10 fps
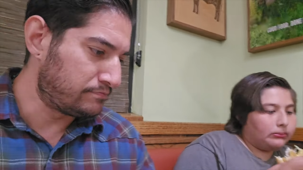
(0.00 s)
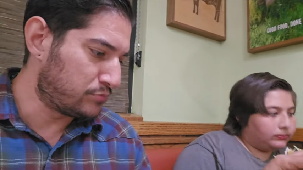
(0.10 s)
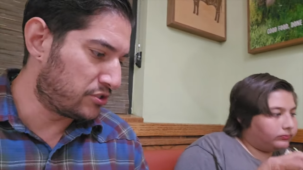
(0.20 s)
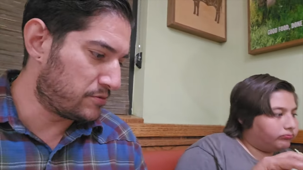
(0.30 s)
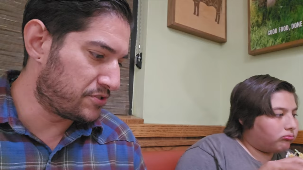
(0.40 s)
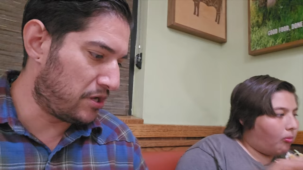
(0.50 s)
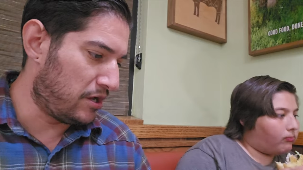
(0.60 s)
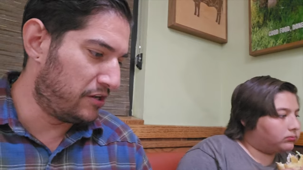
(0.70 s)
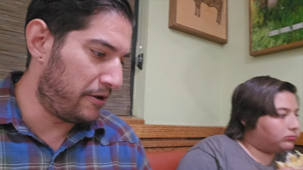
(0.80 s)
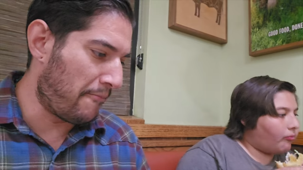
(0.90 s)
Speaker 1: Put some salt
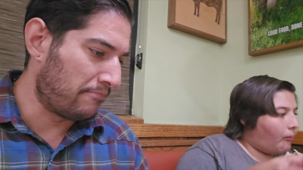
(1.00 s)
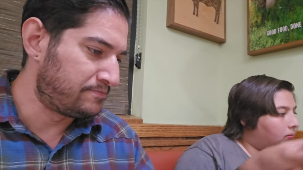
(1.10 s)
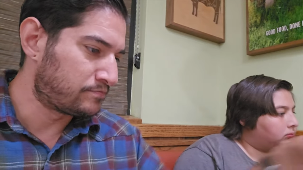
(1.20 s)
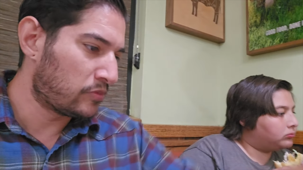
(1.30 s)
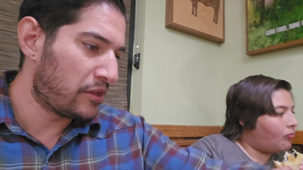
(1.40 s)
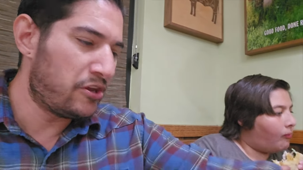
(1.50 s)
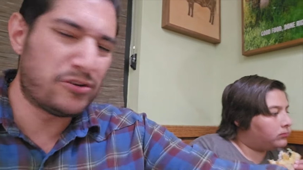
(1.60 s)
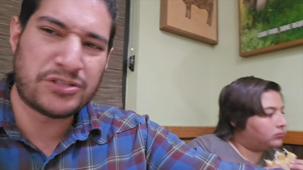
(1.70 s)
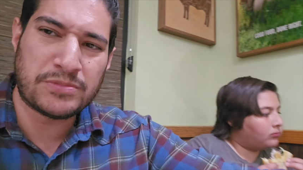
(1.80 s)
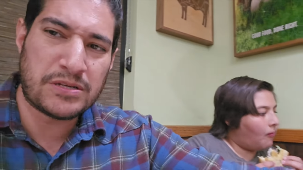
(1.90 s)
on it. You know,
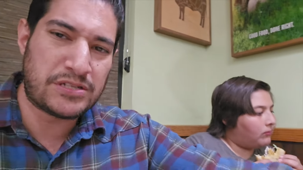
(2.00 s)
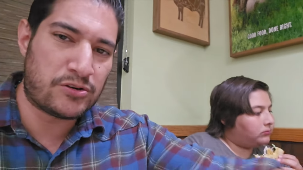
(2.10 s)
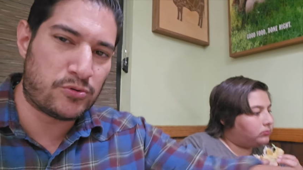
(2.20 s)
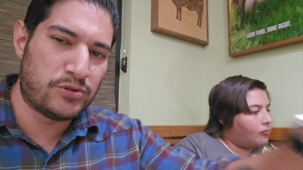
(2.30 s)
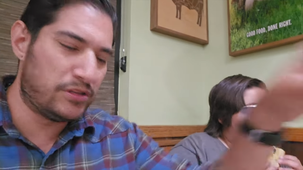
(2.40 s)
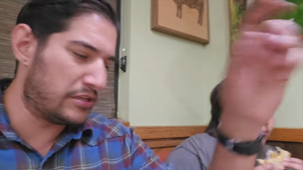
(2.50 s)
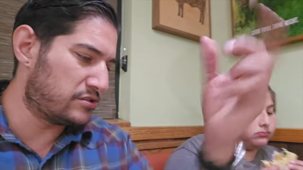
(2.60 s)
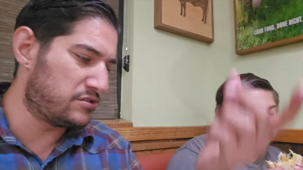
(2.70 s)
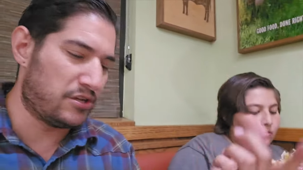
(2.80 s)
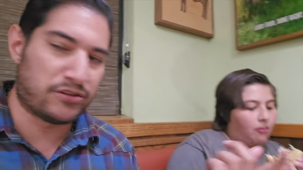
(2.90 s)
sometimes I don't really like to
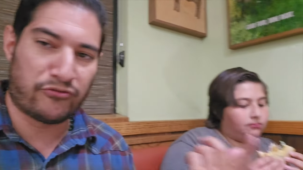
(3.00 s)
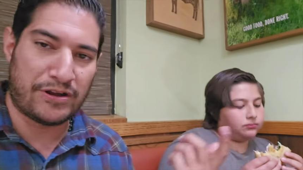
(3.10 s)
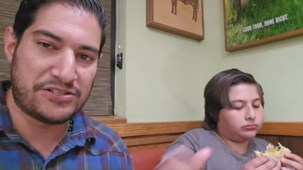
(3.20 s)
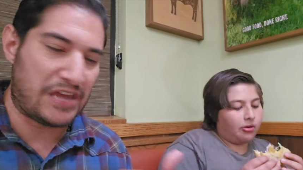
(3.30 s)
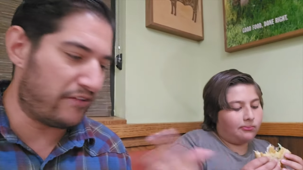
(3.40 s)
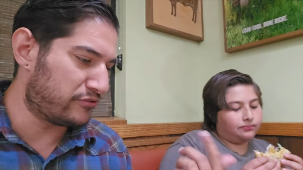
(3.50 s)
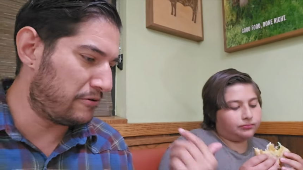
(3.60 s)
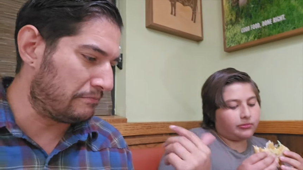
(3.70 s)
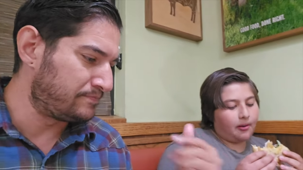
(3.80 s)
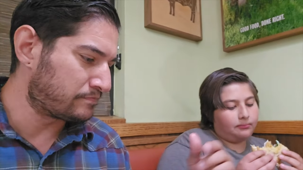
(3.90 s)
salt the fries after,
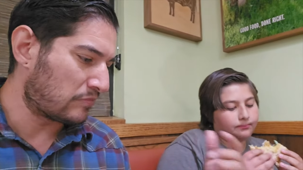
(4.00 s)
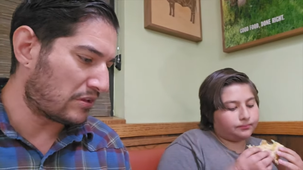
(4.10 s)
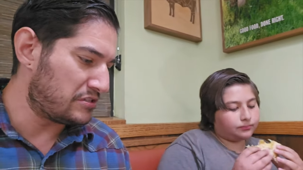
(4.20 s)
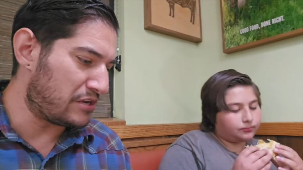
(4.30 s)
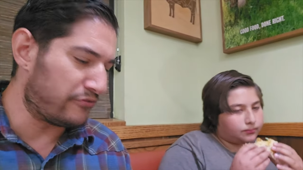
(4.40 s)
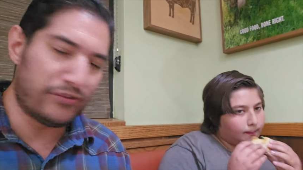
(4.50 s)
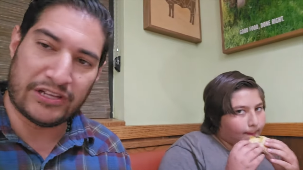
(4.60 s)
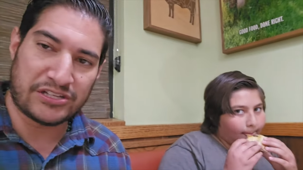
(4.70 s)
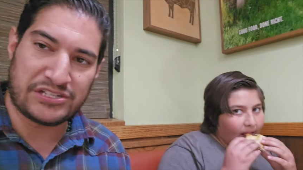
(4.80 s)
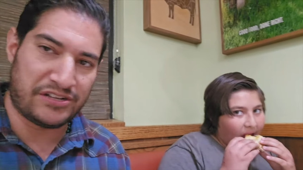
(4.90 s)
because I don't feel
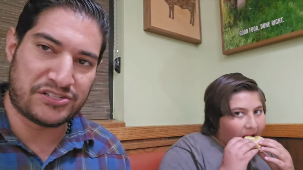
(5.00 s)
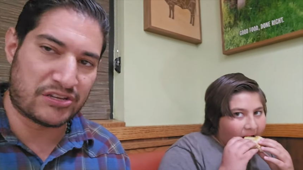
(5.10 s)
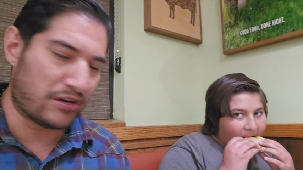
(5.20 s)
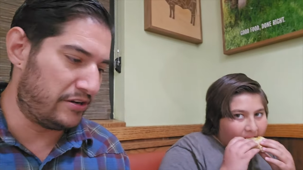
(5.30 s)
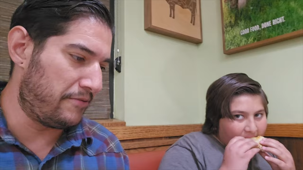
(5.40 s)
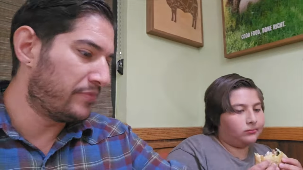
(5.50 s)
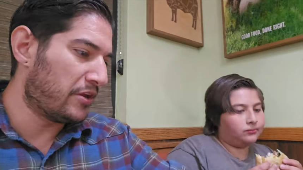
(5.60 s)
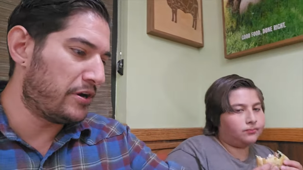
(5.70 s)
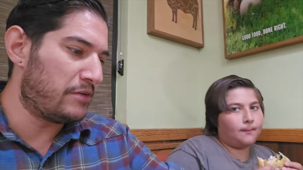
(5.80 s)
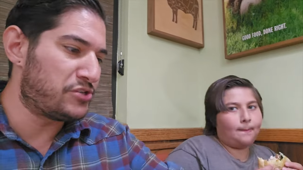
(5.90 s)
like it's gonna stick on it.
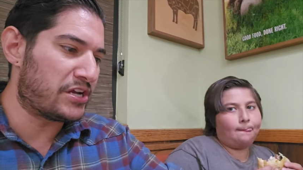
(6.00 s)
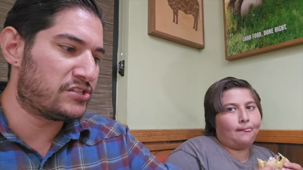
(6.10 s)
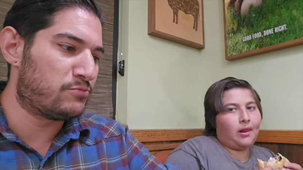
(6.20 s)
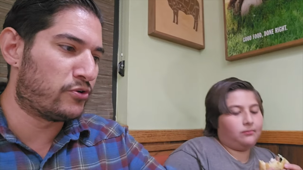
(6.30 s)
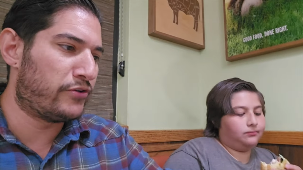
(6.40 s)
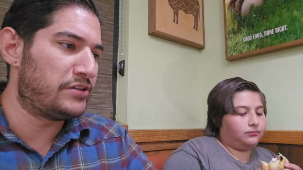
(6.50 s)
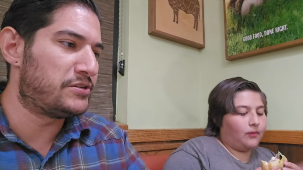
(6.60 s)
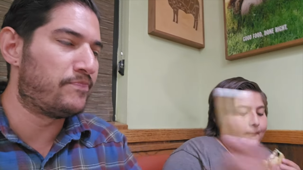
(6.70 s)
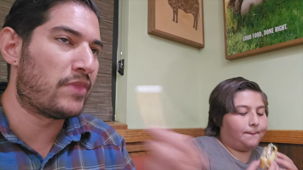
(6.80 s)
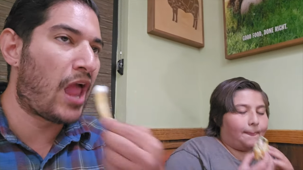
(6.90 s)
Here I am jacking some more fries.
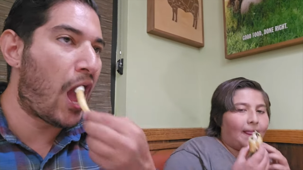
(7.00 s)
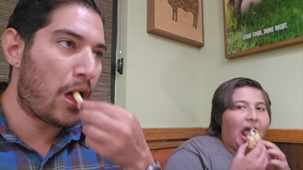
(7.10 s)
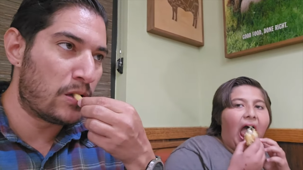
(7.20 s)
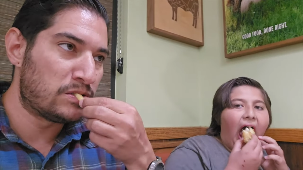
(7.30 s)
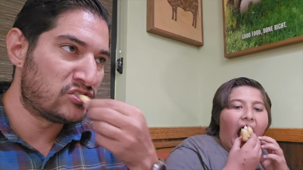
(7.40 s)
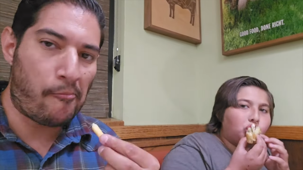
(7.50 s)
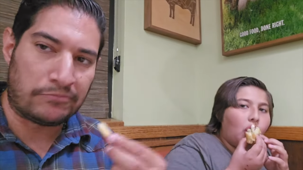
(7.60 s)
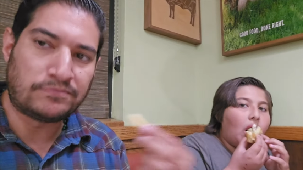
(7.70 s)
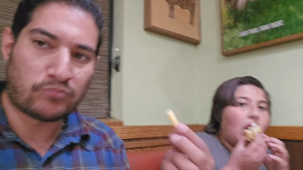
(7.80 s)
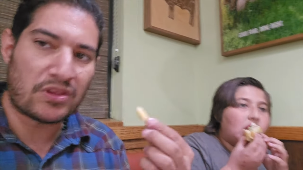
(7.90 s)

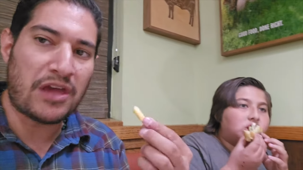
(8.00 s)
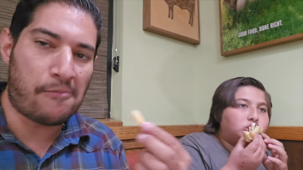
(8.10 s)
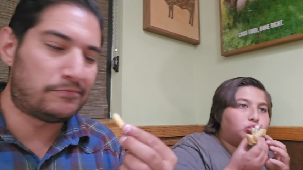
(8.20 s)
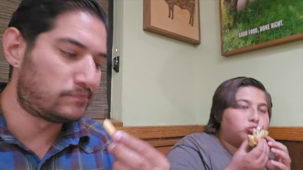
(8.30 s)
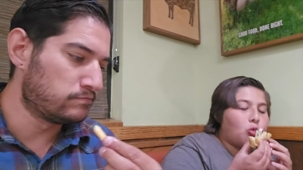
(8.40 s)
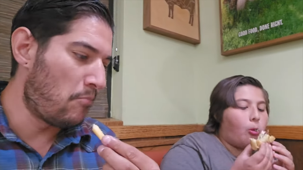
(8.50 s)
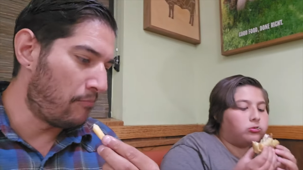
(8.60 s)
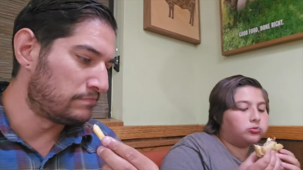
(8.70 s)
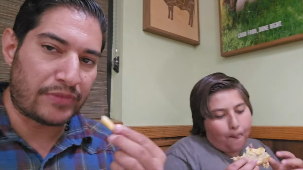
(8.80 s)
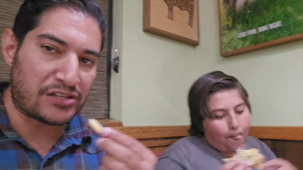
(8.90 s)
Yeah,
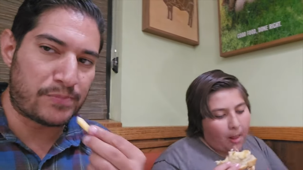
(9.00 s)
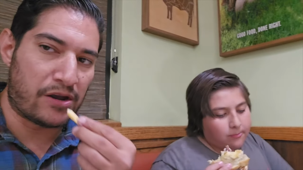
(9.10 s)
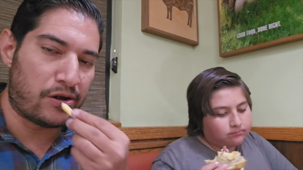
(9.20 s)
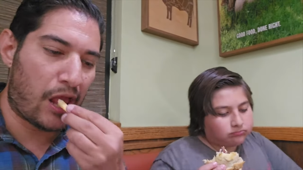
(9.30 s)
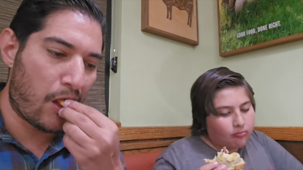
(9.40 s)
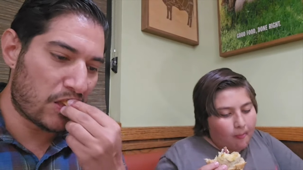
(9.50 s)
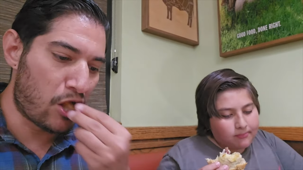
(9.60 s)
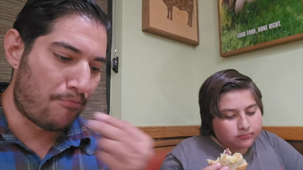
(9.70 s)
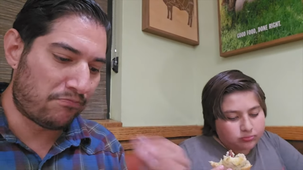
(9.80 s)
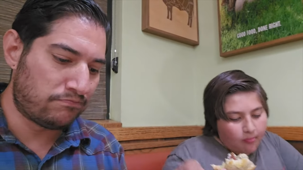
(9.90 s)
that's better.
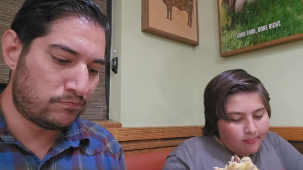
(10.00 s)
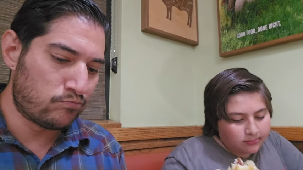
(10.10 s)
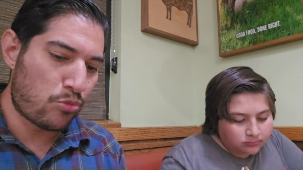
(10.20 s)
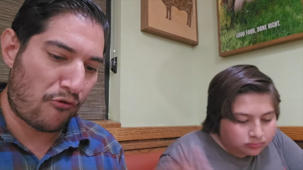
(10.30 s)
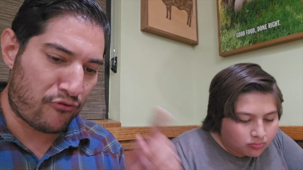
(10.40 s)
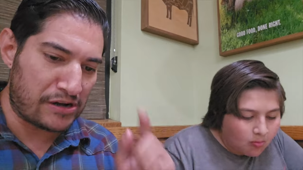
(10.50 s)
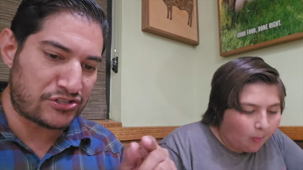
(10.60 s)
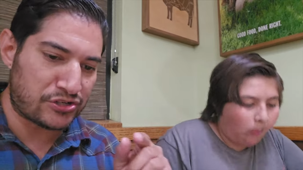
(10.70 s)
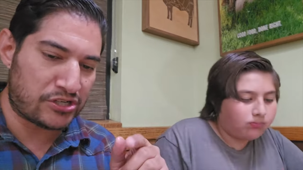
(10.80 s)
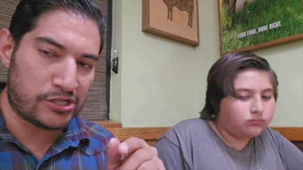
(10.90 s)
The fries
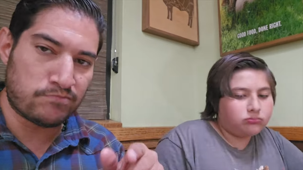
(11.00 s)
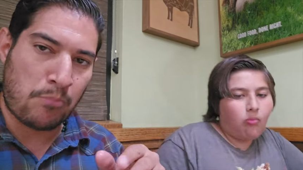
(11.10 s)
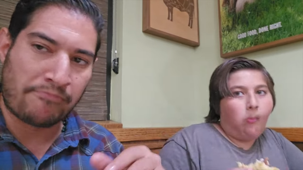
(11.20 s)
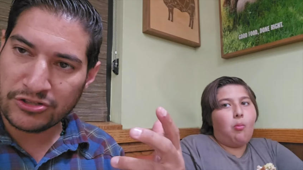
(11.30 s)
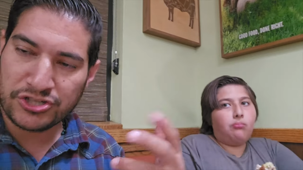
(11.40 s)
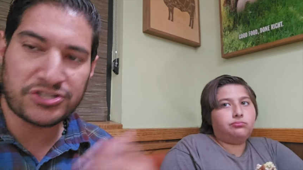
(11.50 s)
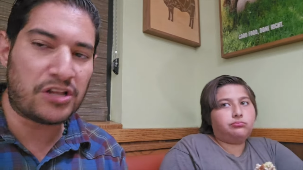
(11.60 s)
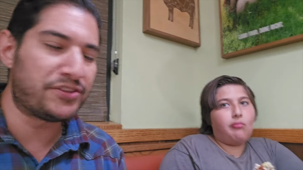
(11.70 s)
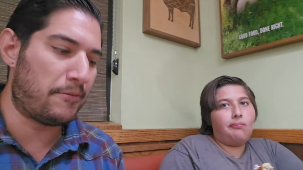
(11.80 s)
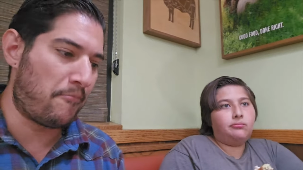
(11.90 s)
are good. Just
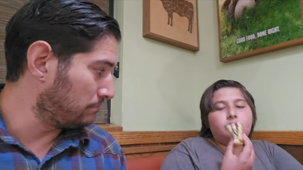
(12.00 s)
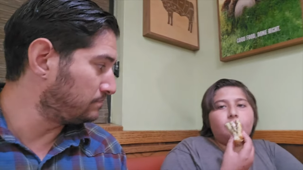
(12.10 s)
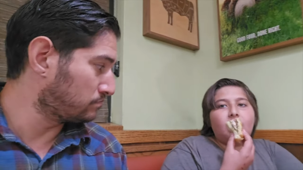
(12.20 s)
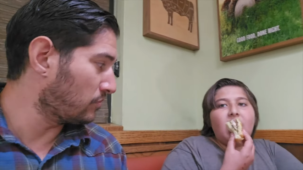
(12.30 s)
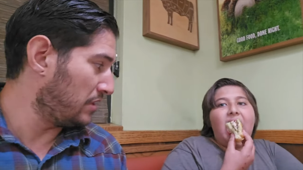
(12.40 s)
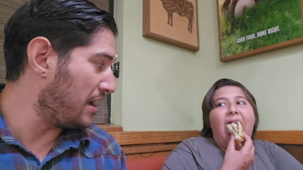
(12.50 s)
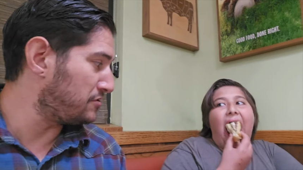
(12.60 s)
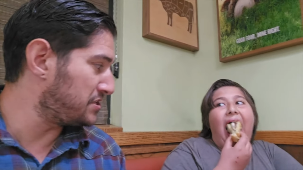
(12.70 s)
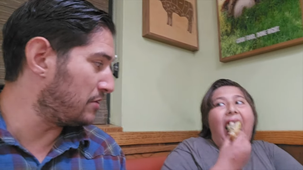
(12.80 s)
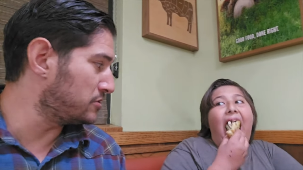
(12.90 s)
salt them. Yeah, the
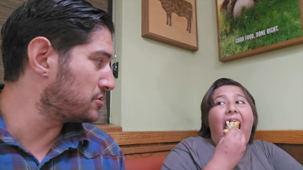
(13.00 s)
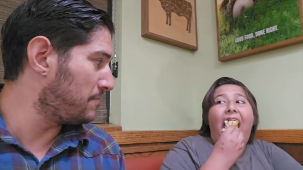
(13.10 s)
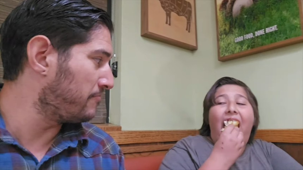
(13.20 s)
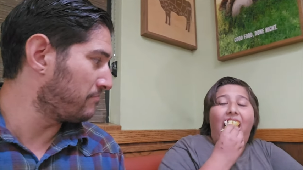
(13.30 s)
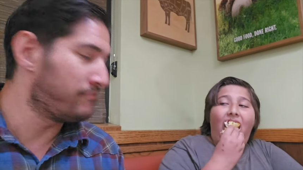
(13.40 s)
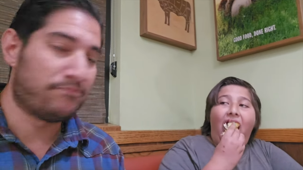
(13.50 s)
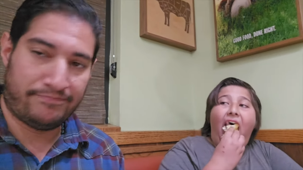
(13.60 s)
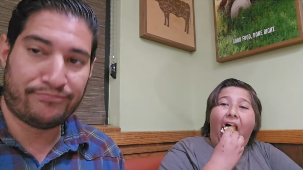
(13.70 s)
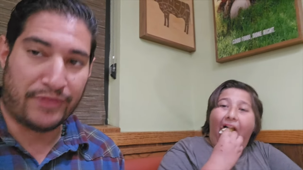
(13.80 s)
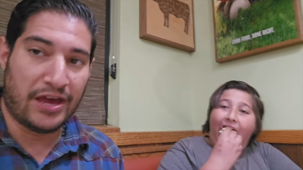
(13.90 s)
sandwich?
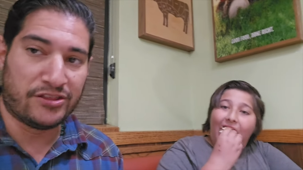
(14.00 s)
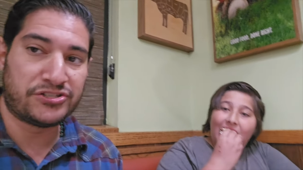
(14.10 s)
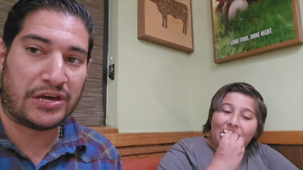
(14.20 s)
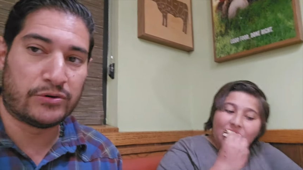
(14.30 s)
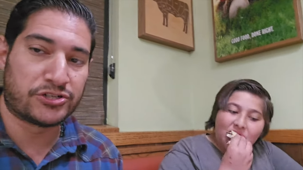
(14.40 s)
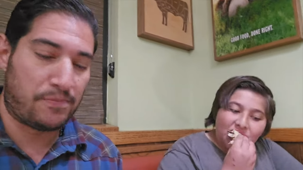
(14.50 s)
Yeah, the sandwich.